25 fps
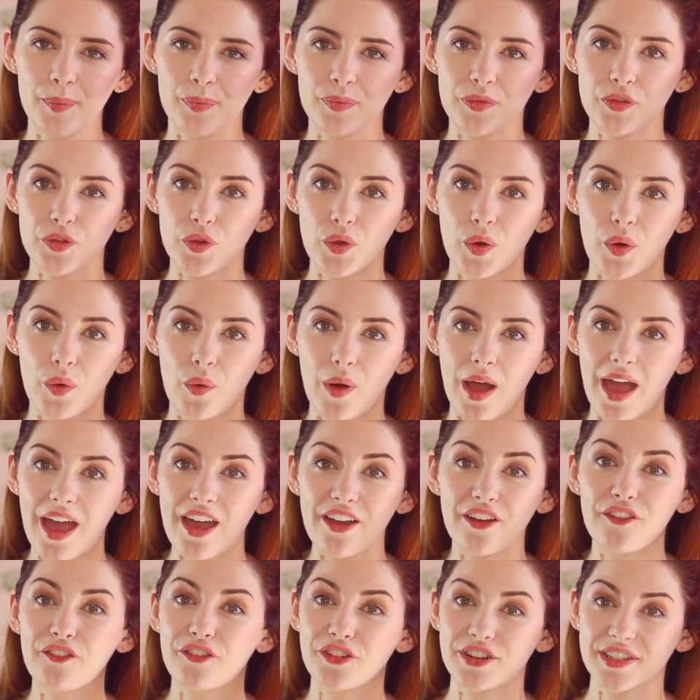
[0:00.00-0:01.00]
So
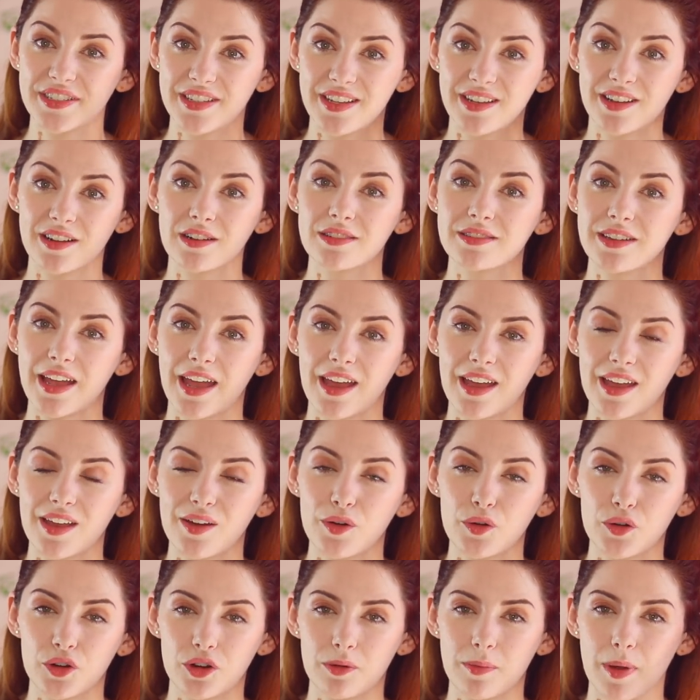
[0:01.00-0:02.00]
every single day
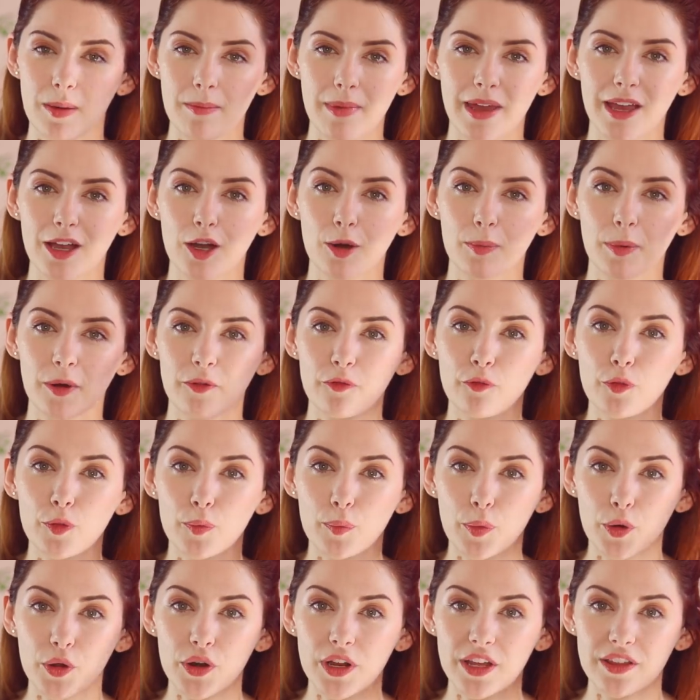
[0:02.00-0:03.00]
under my makeup I've been
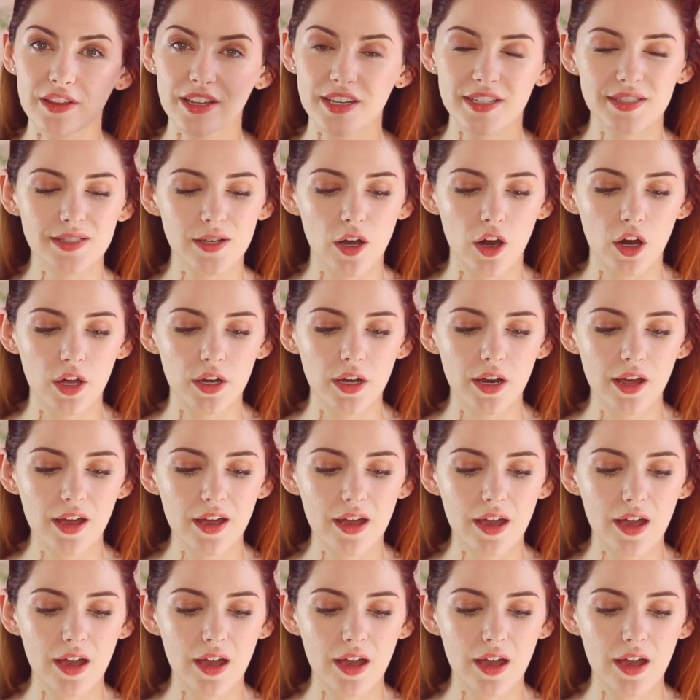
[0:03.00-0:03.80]
putting this on,